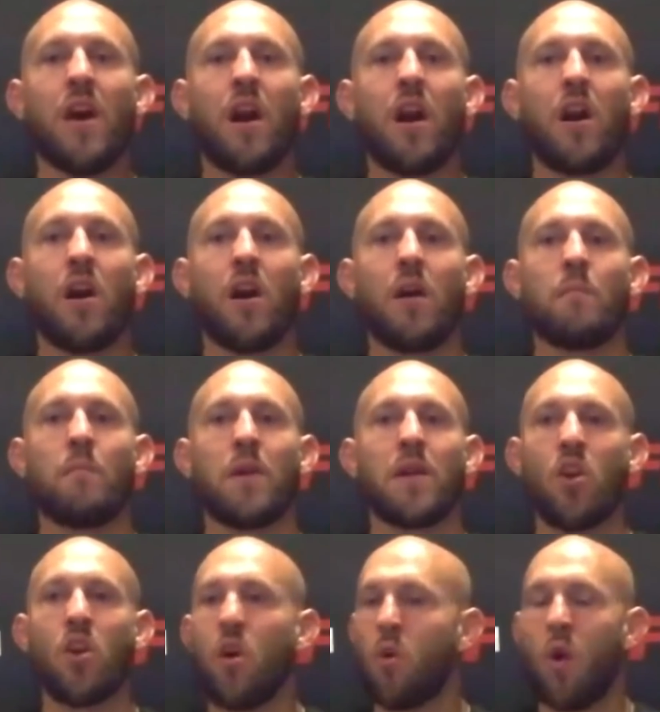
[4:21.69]
Um, but you
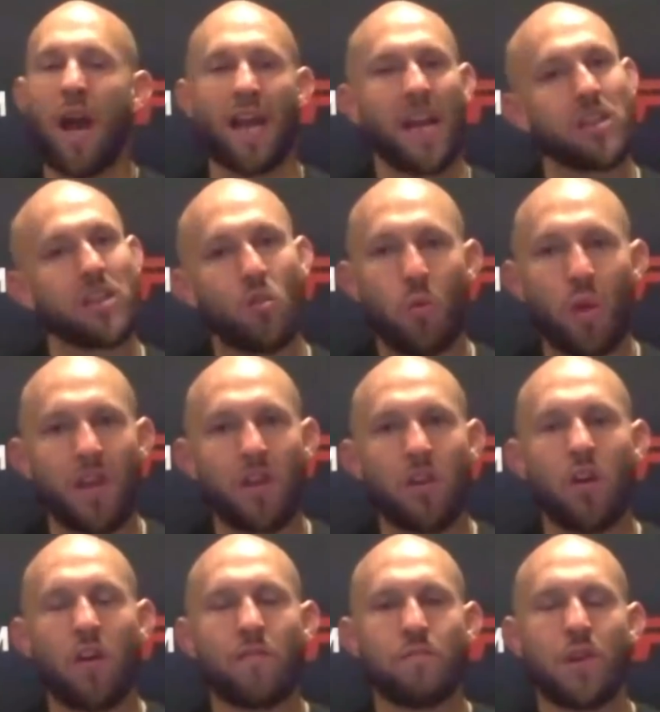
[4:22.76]
know, I got the weight
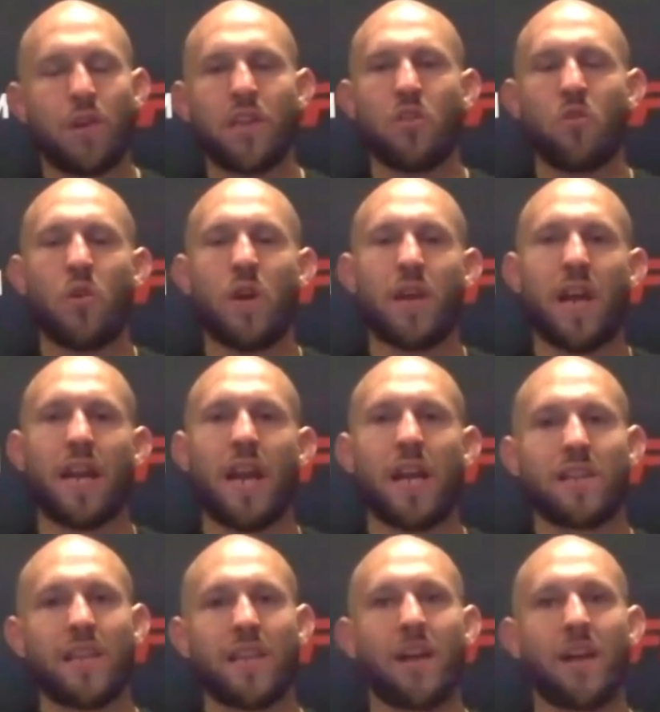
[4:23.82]
off pretty quick. I got
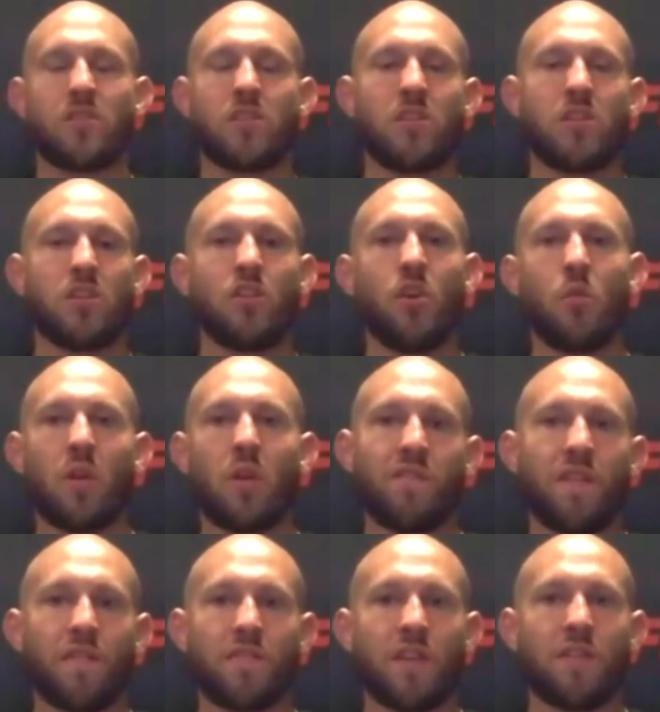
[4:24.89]
down to you know
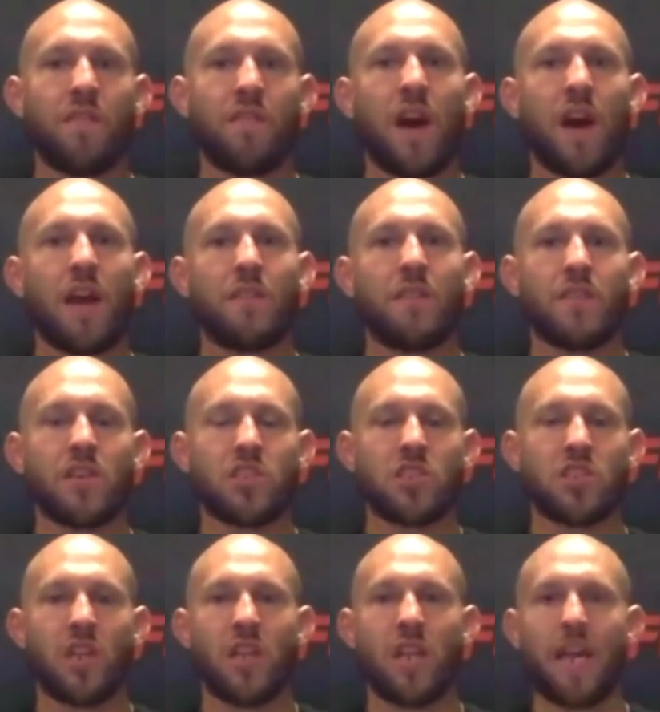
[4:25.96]
155 ish,
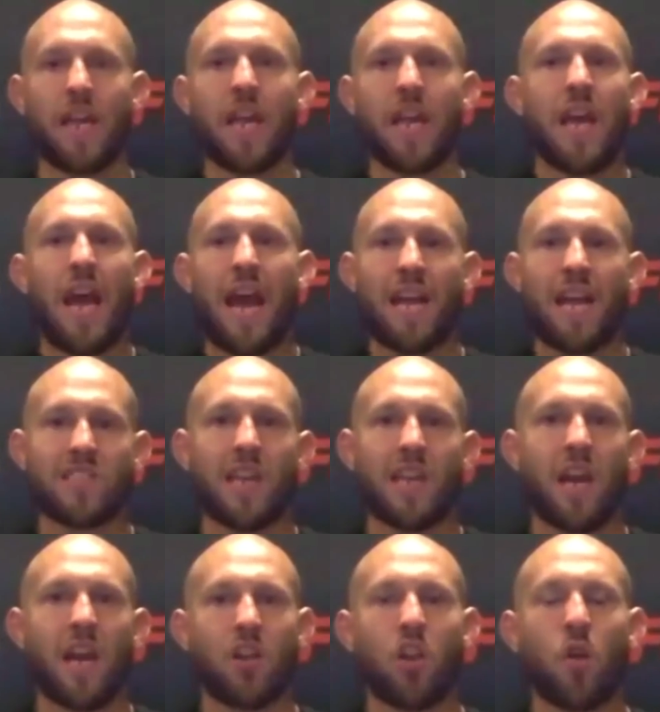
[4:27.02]
like as I
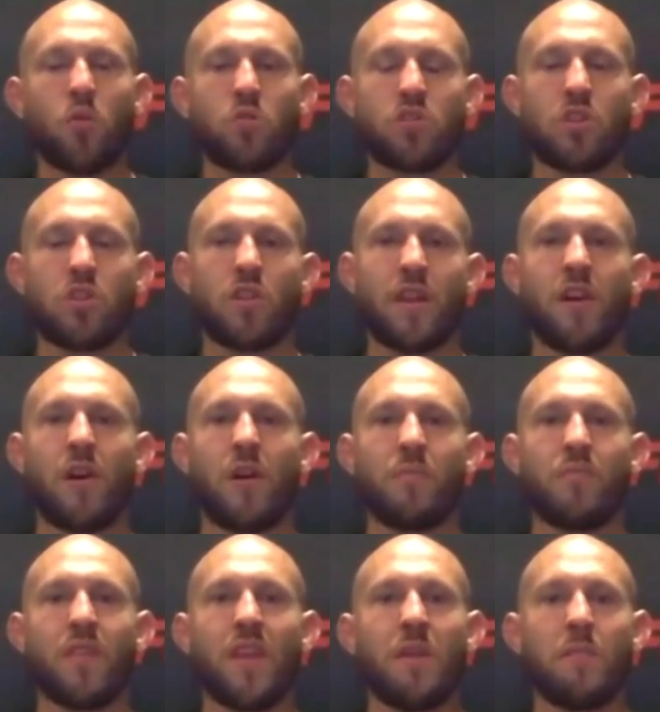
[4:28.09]
got closer. And um,
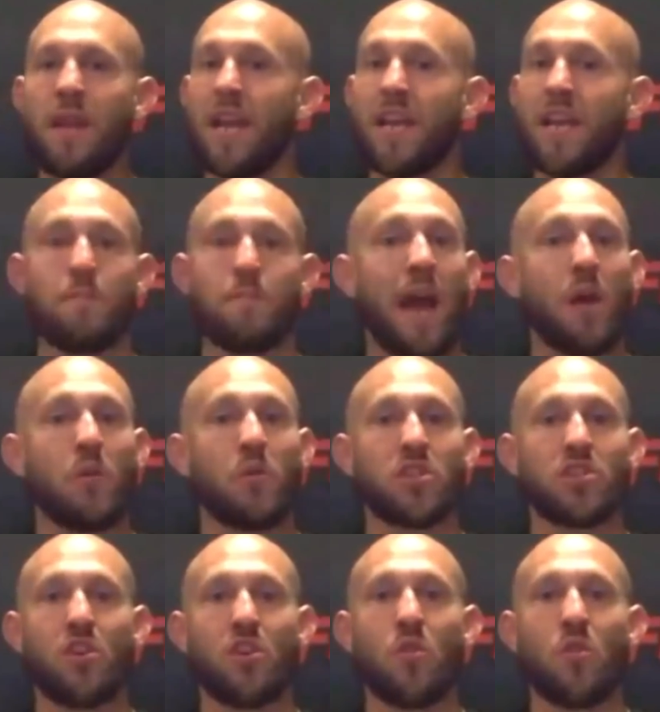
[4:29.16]
man, the power
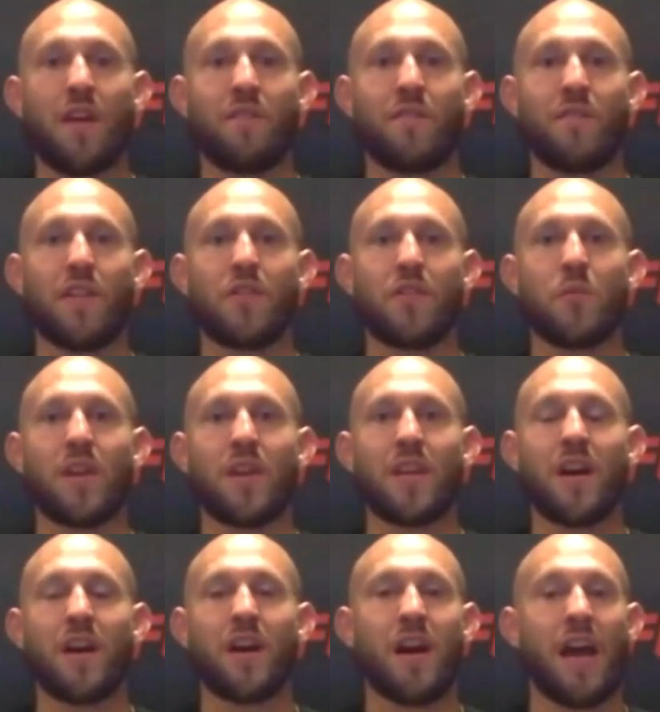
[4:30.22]
showed at featherweight.
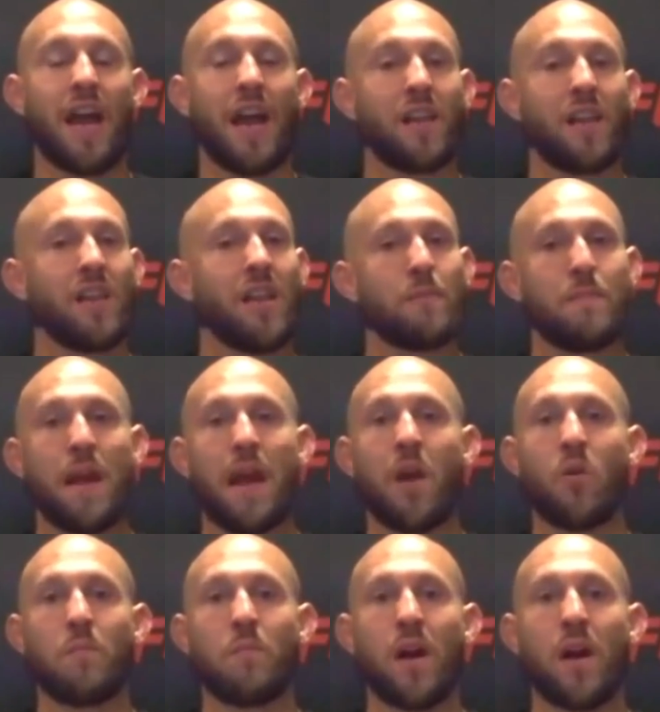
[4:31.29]
Uh, I had a lot of
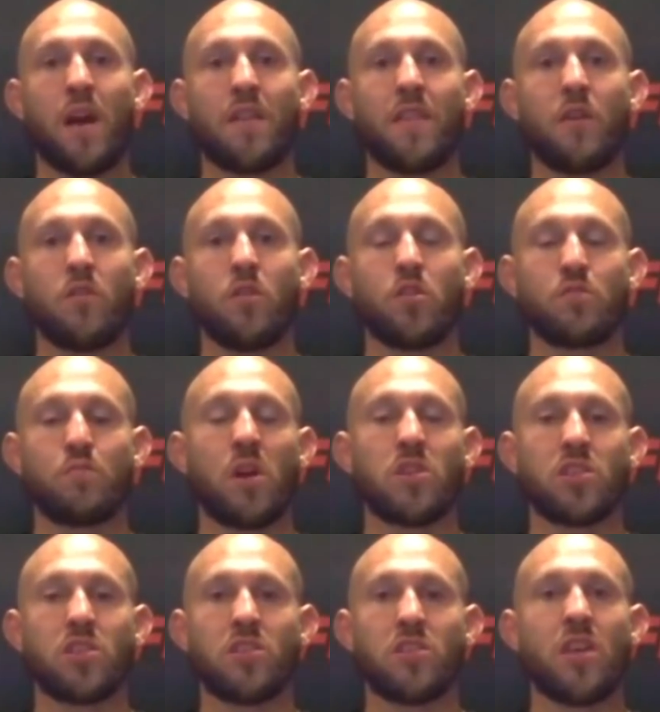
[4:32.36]
power behind those
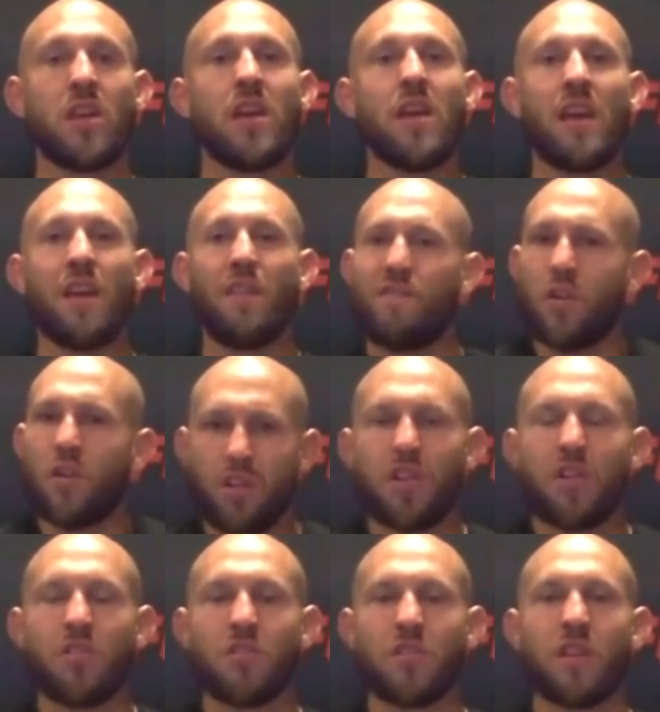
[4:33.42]
punches. It felt a
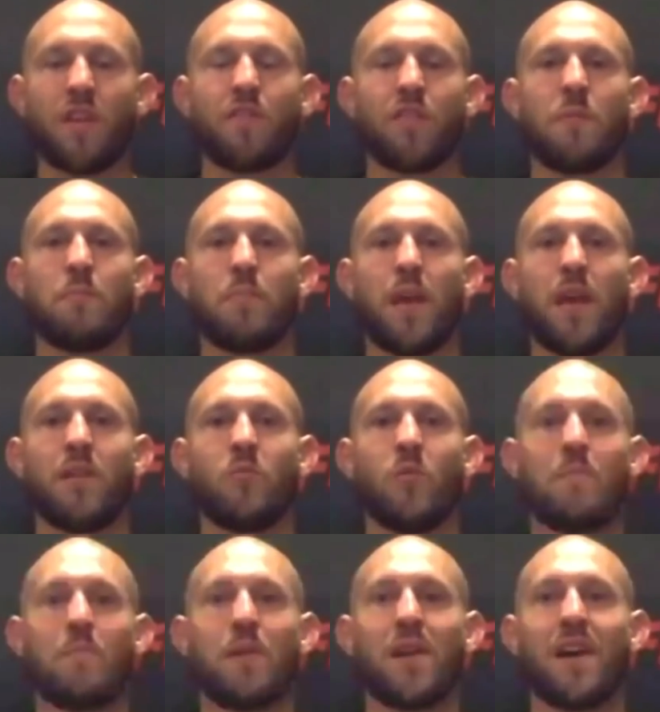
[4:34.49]
little different than
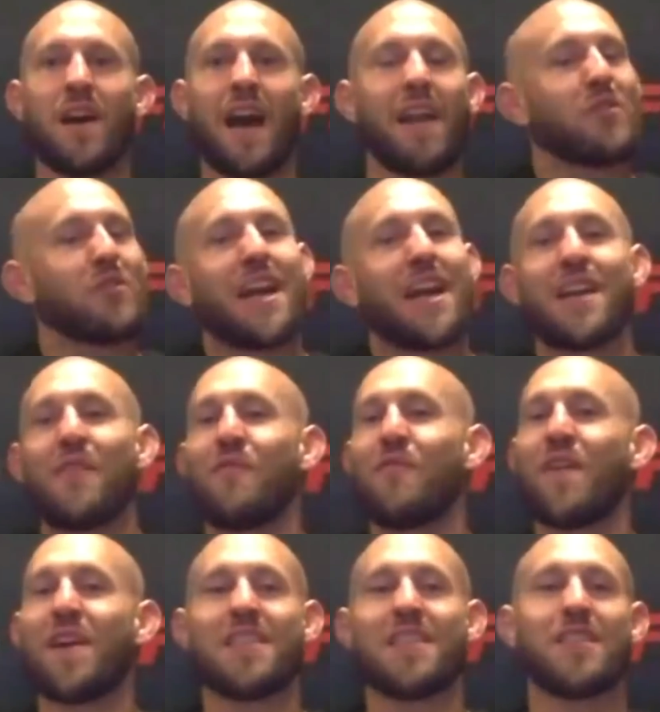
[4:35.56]
bantamweight, but uh, I don't think I could
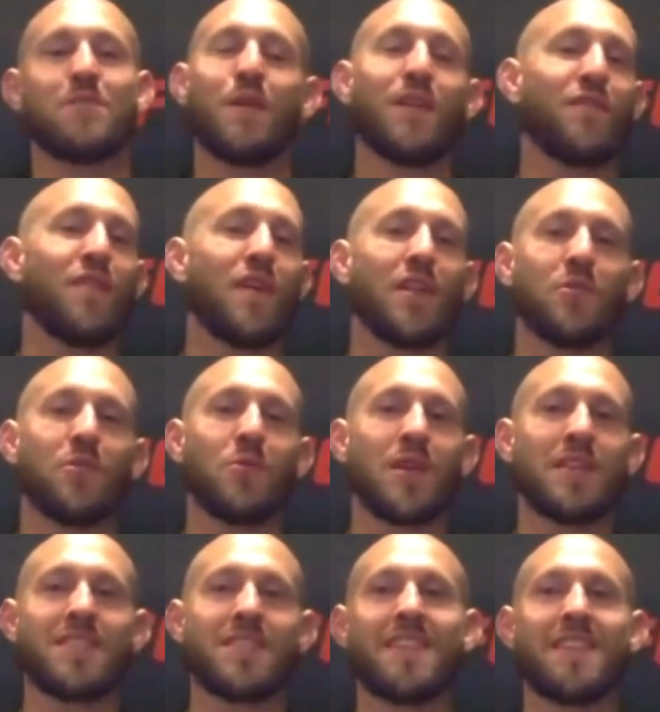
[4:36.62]
fight these big
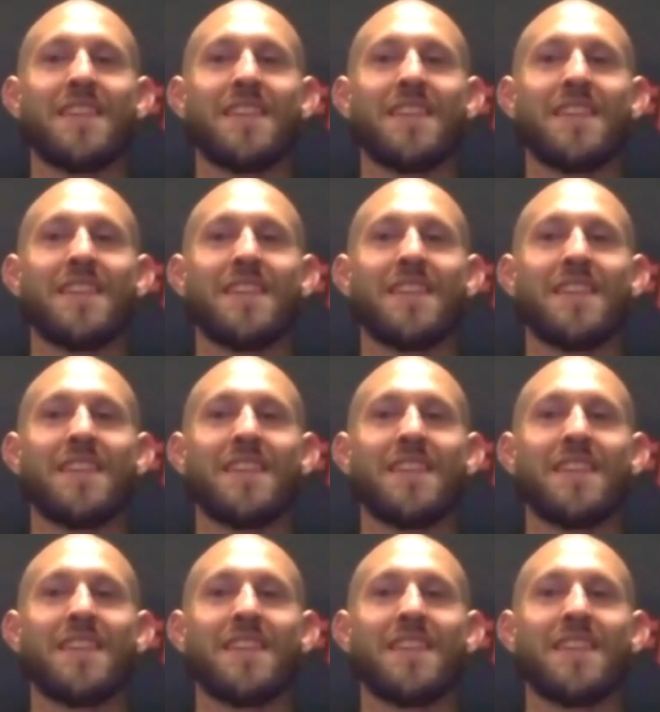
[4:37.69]
featherweights.